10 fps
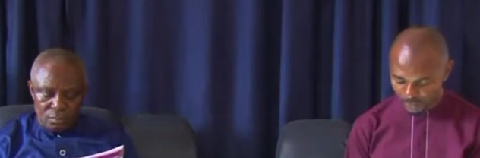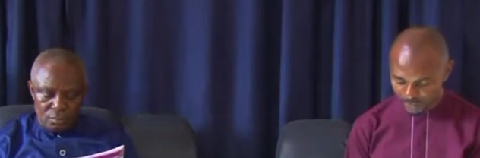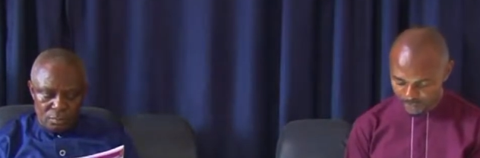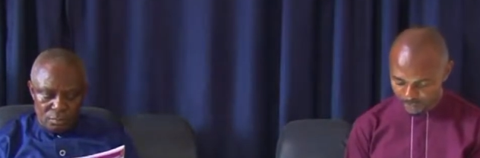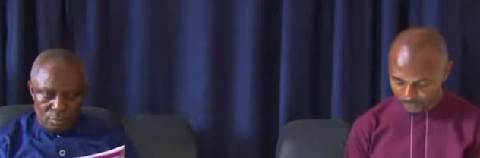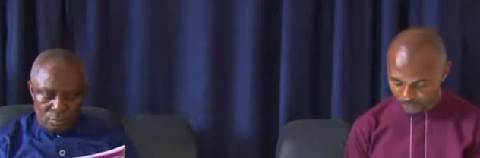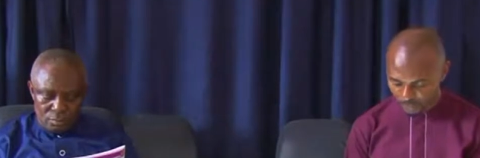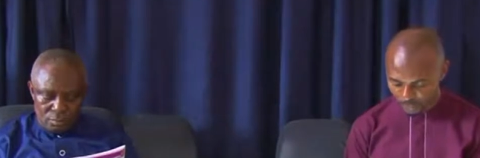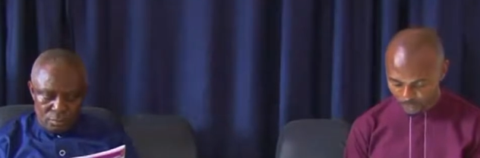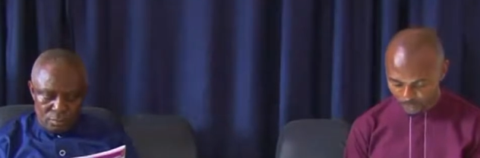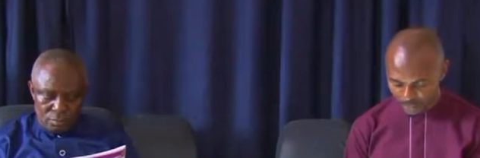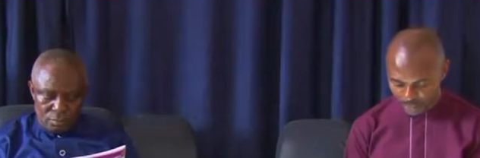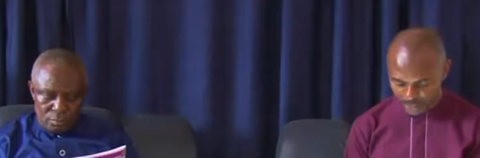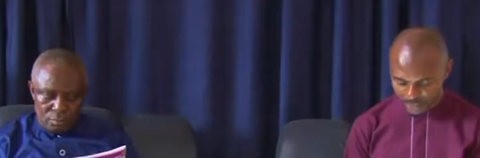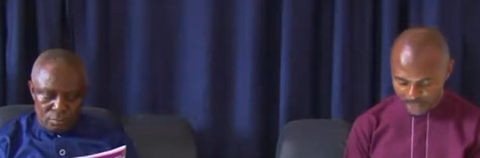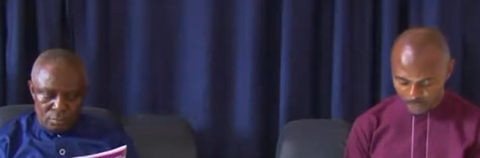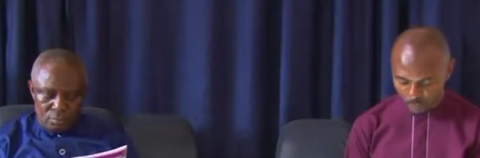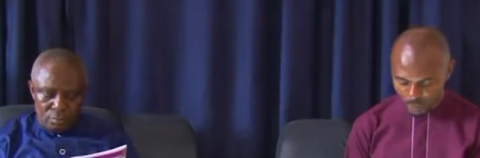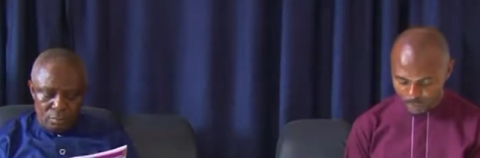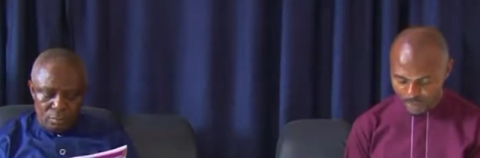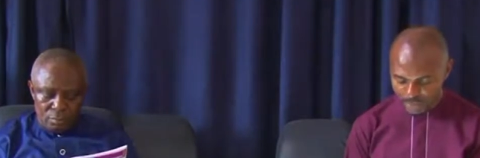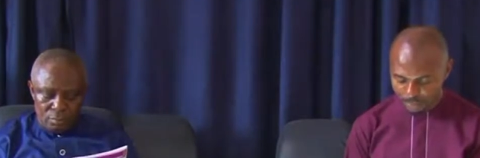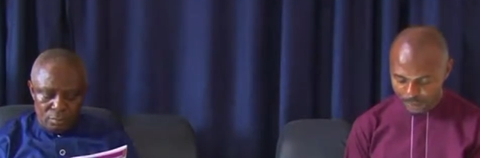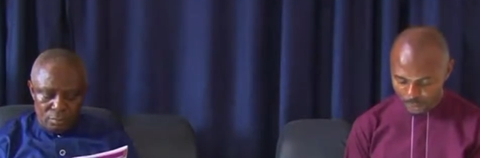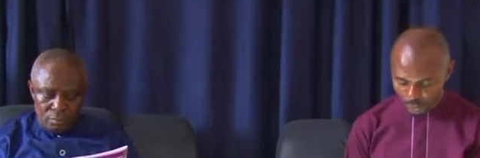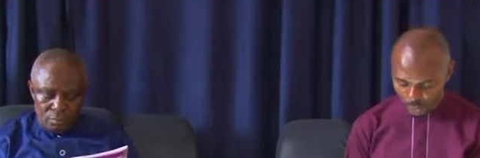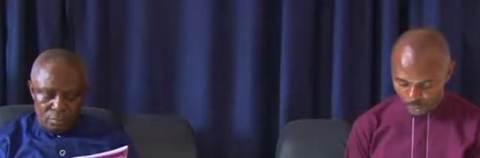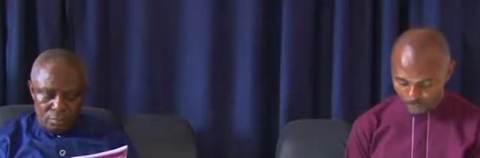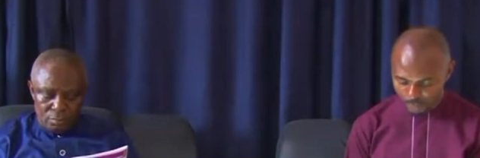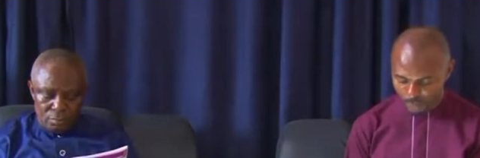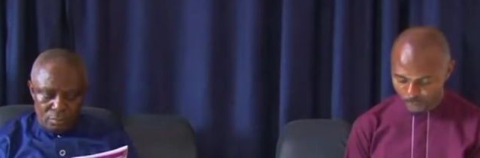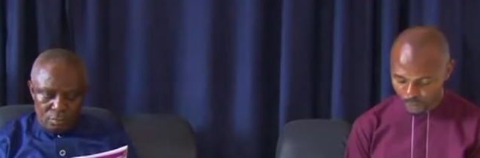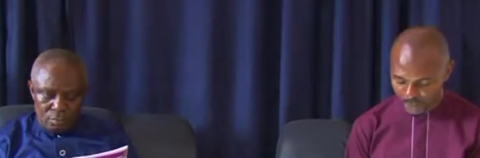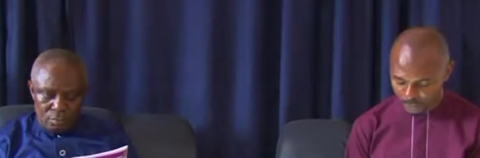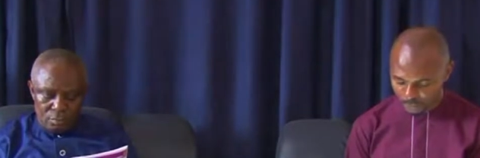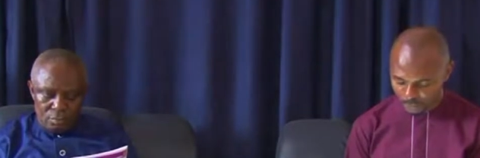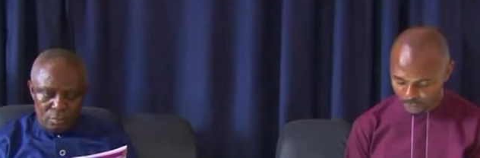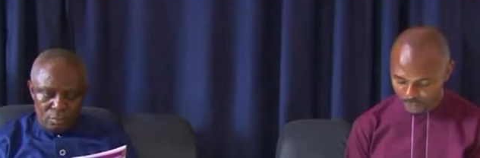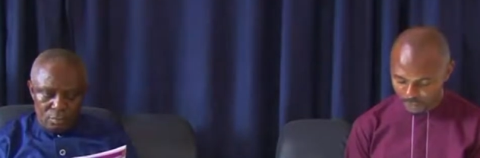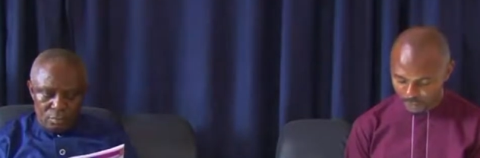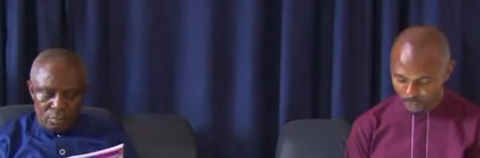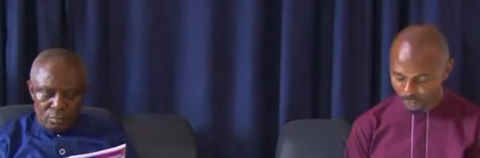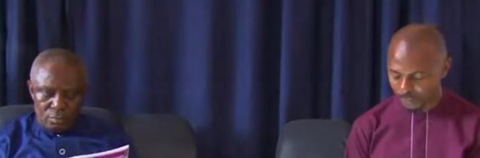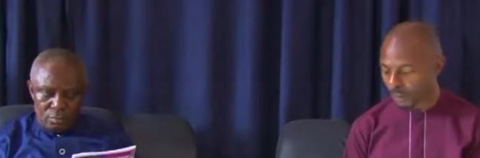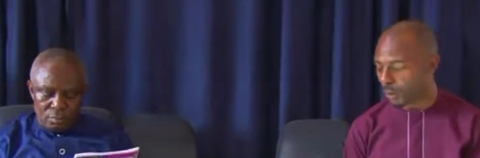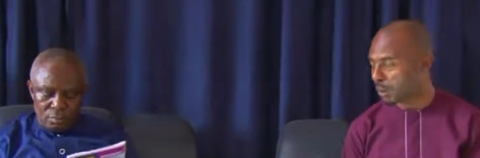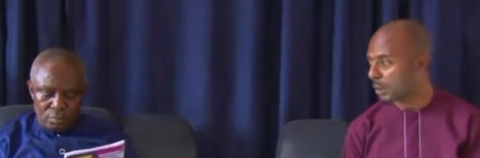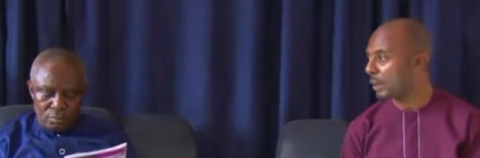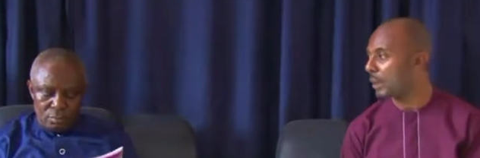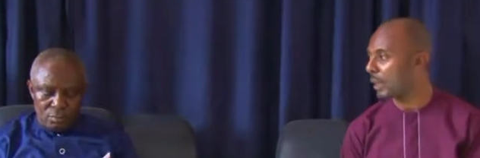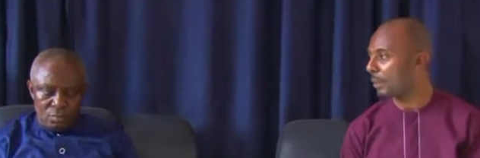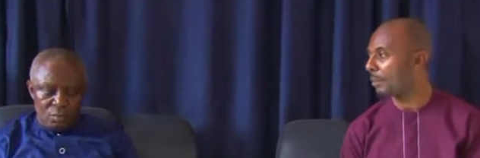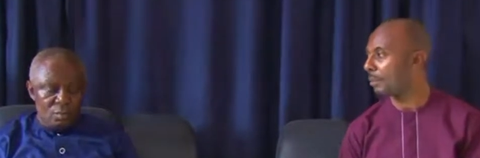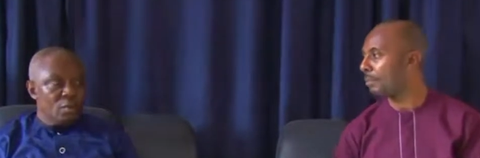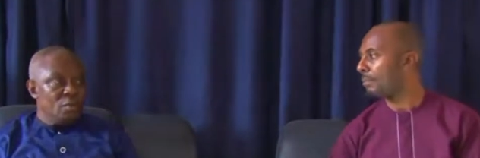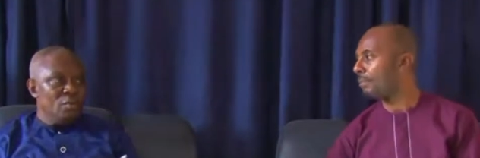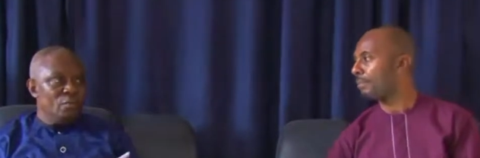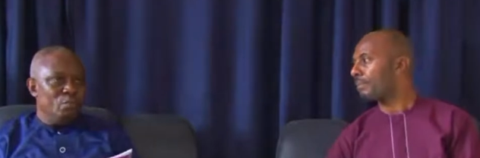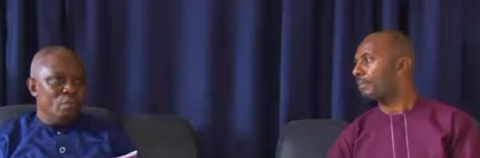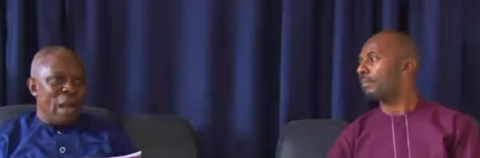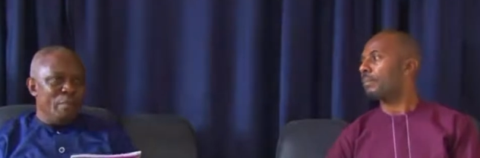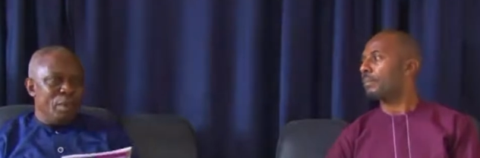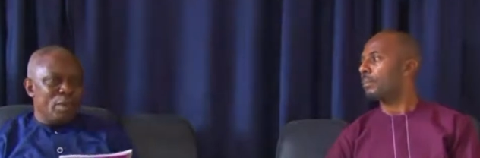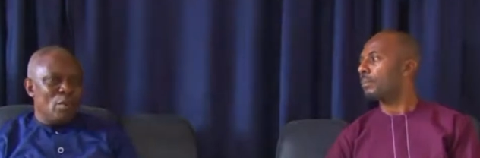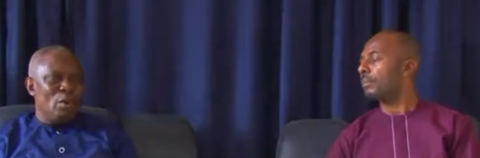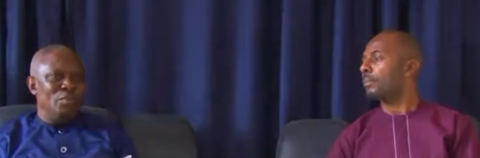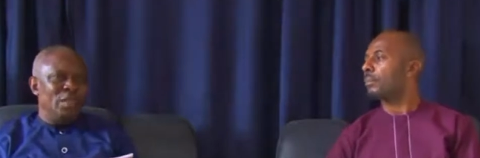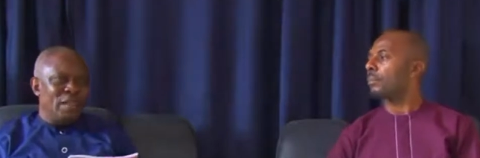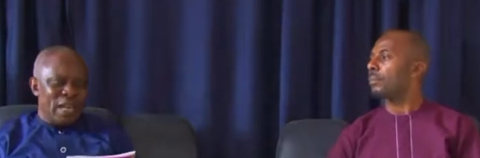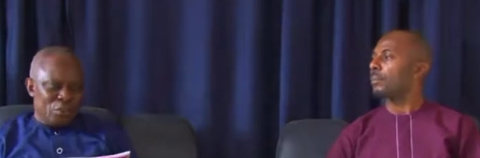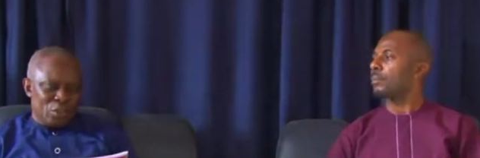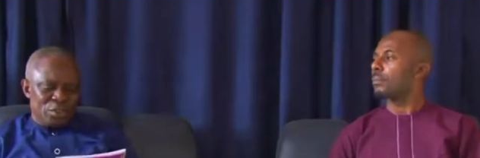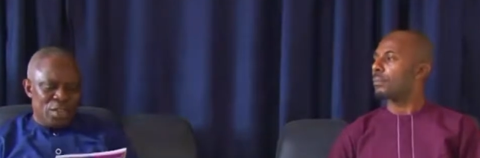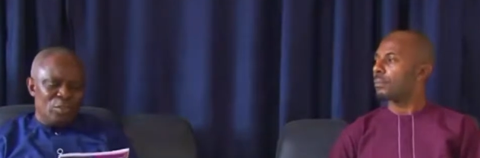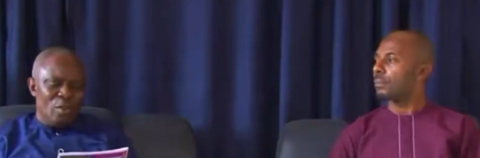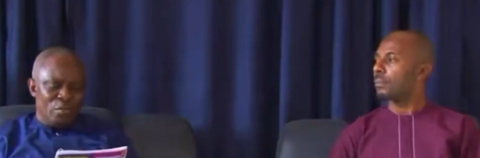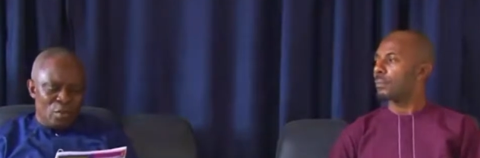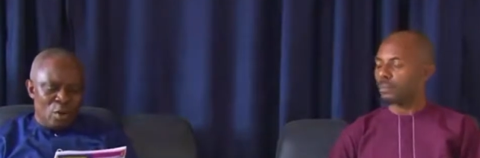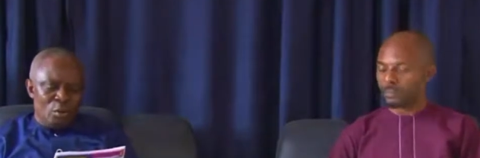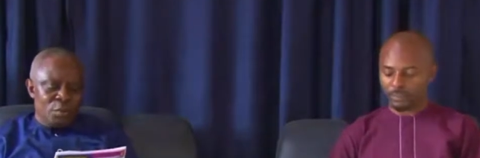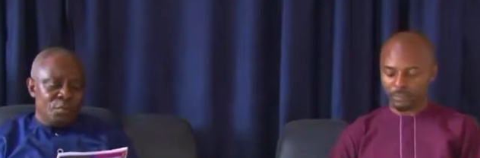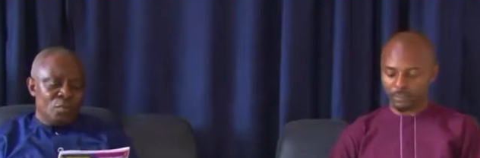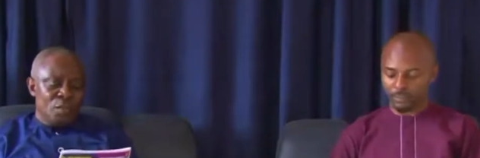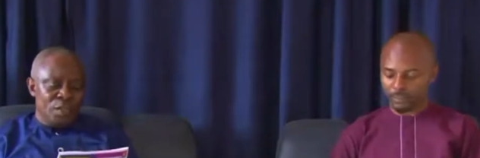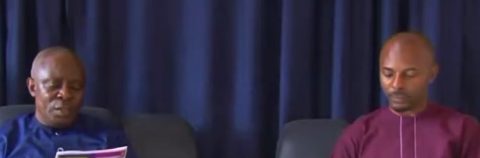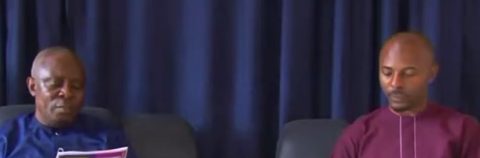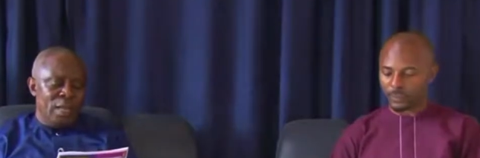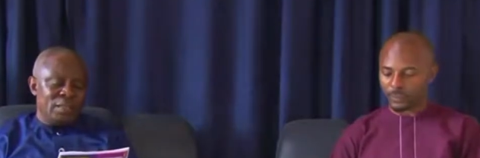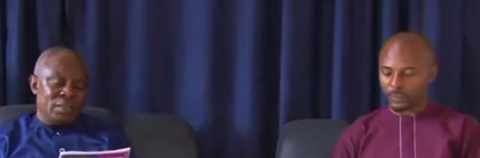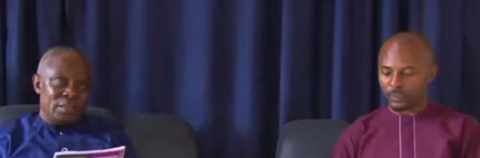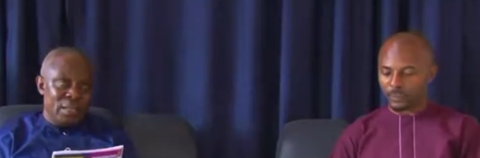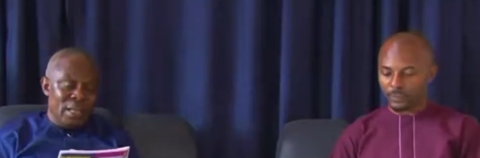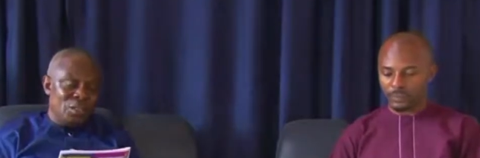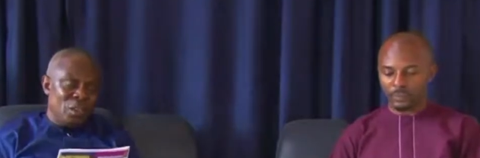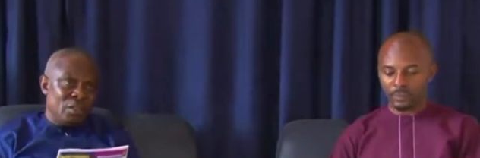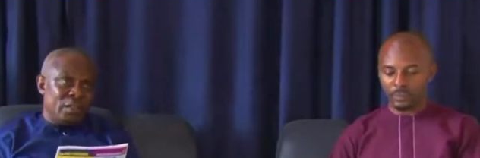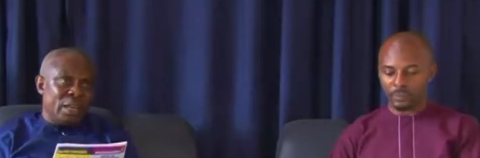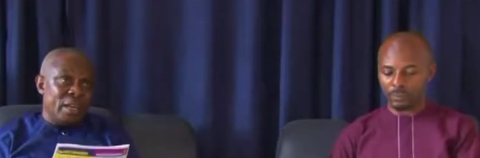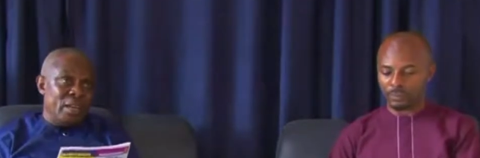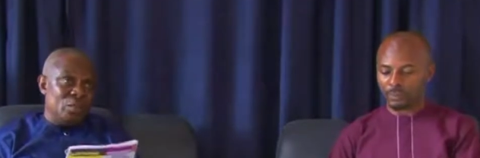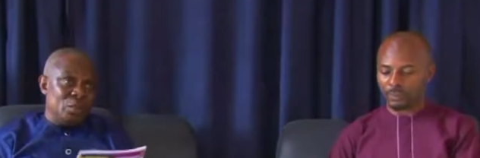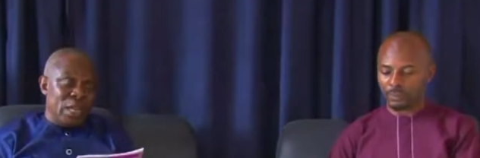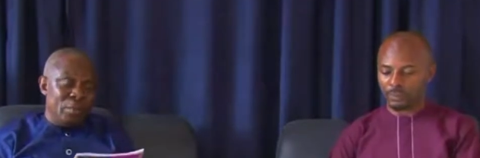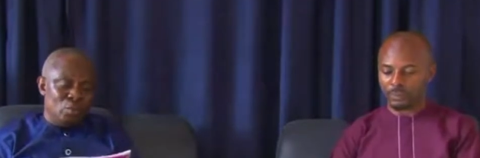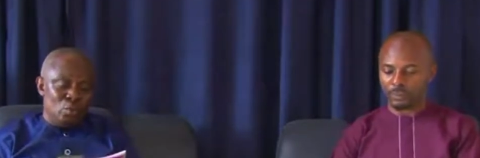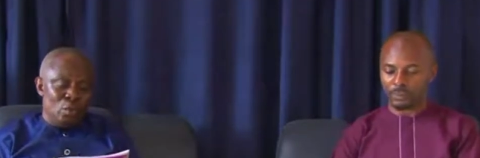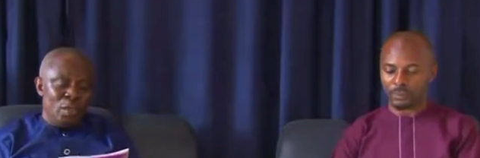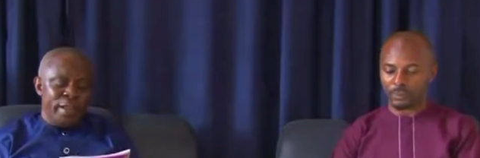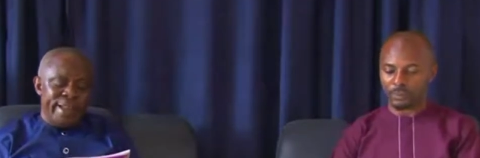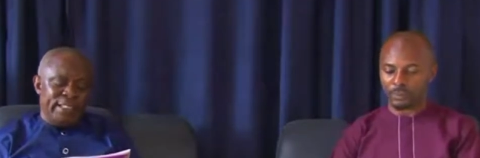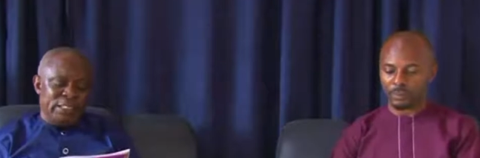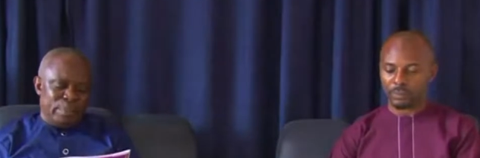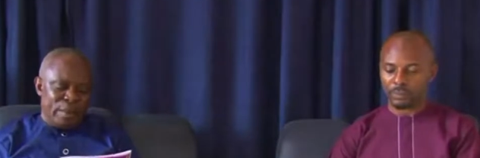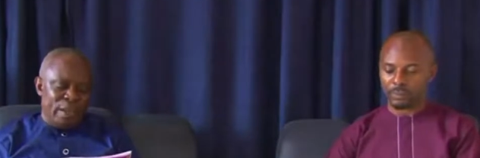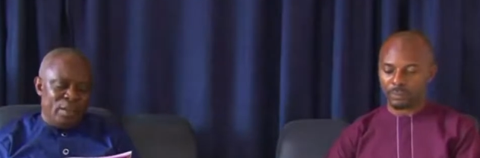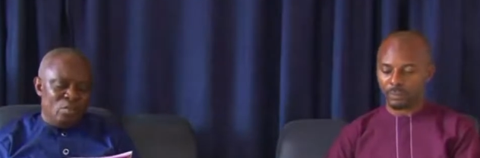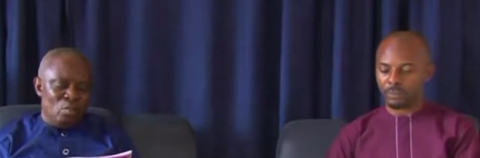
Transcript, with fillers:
Speaker 1: be sin for us, that we might become the righteousness of God in him.
Speaker 2: Might become the righteousness of God in him. Let's let's just take a little time to explain.